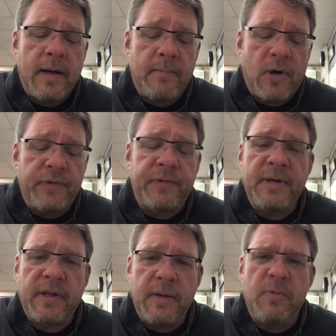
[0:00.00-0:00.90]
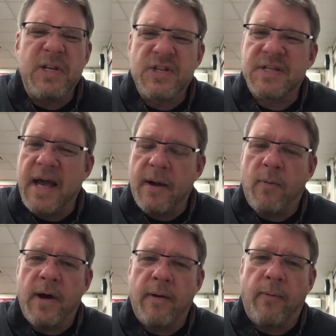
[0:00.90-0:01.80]
ultimately, we just kind of
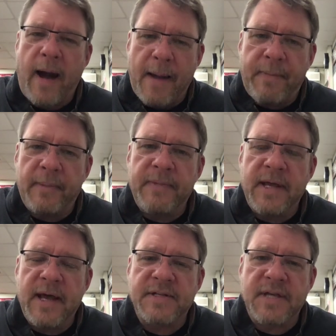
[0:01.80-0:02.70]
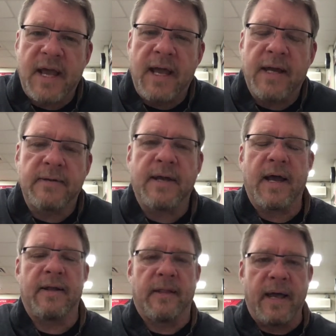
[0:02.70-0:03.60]
want to wrap up the essay and
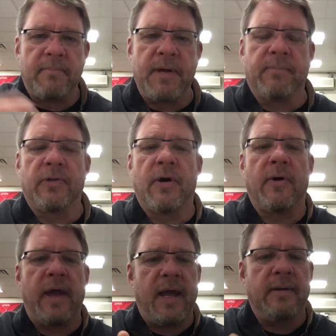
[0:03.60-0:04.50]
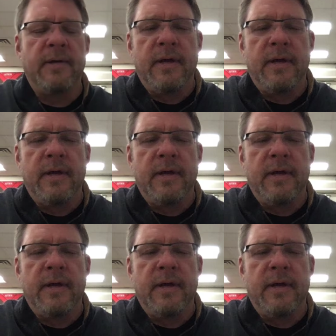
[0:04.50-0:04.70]
kind of let people know, hey,